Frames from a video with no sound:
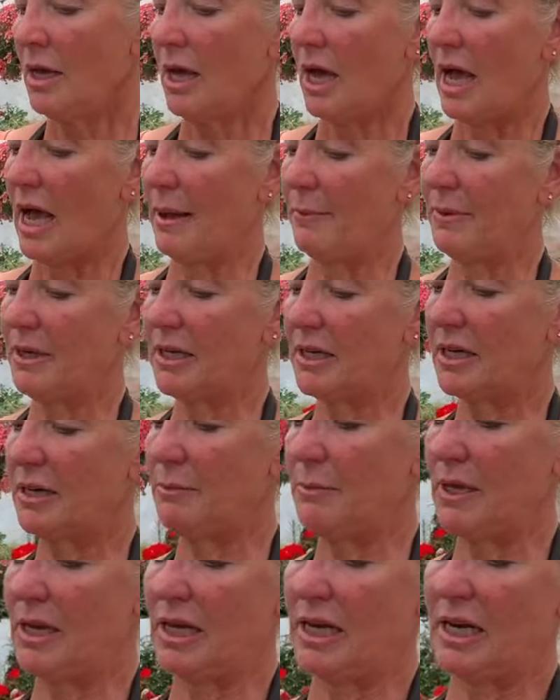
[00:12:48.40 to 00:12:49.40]
I'm going to
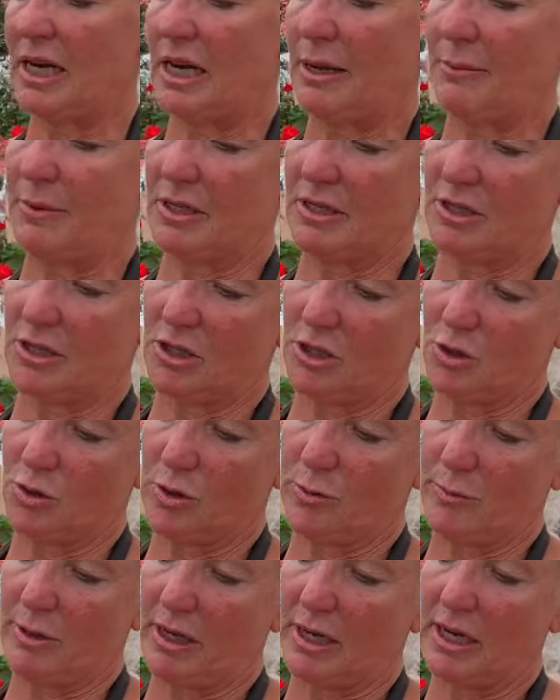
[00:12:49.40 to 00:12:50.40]
come in and I'm going to start
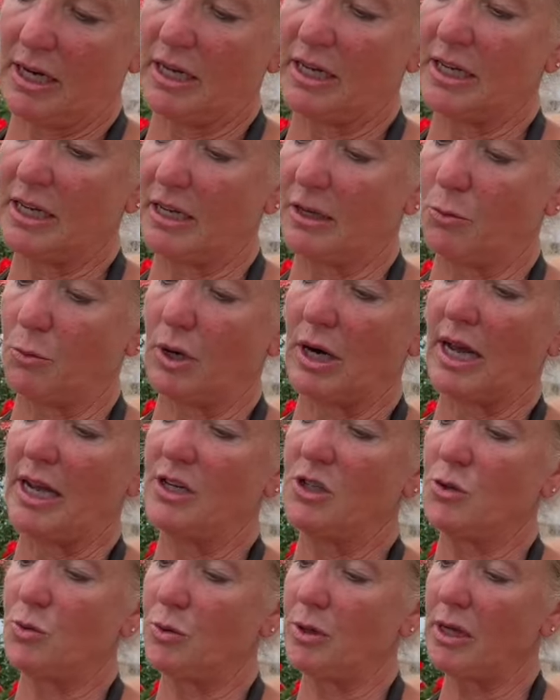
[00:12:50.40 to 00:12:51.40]
trimming. And again, when I
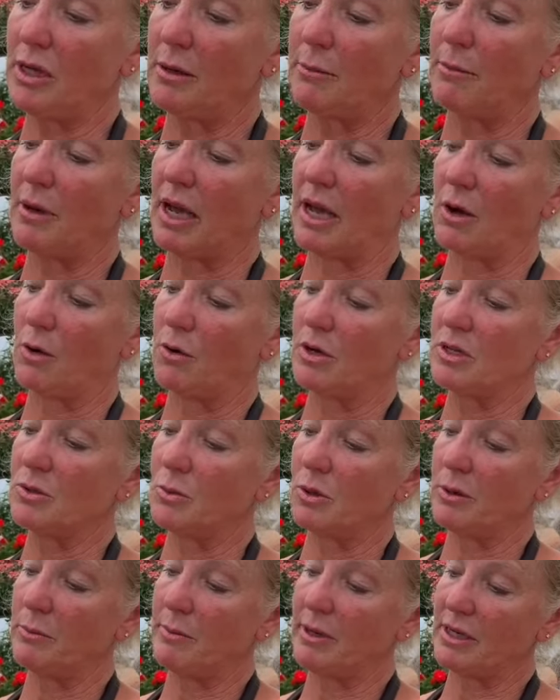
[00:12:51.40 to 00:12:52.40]
trim, I always
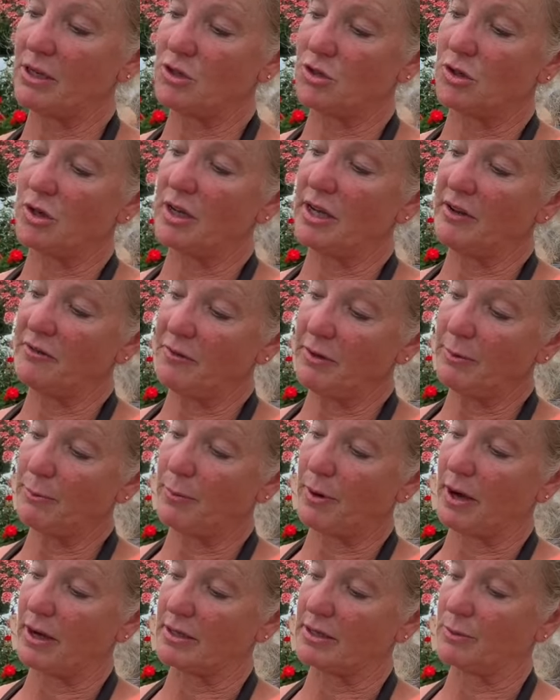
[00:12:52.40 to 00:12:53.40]
want to make sure, if it's
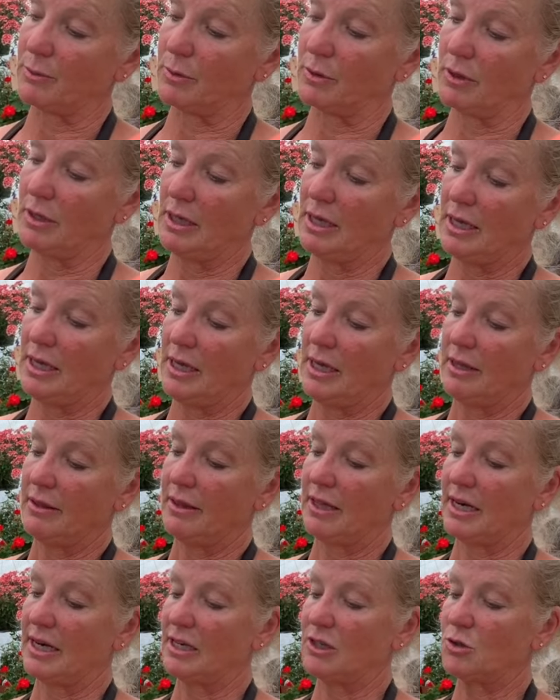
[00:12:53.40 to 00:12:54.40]
possible,
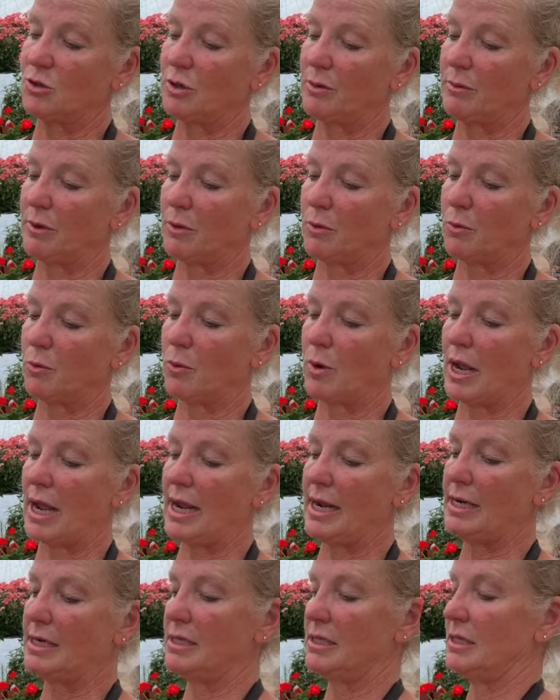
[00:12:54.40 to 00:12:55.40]
that I trim it
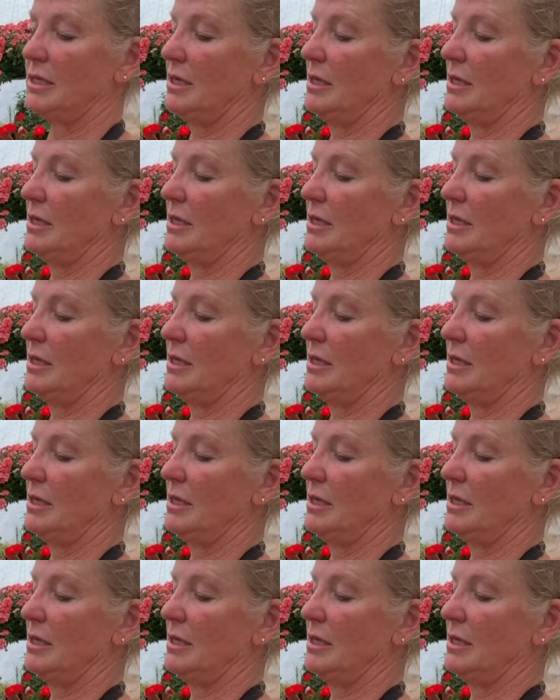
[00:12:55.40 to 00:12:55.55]
right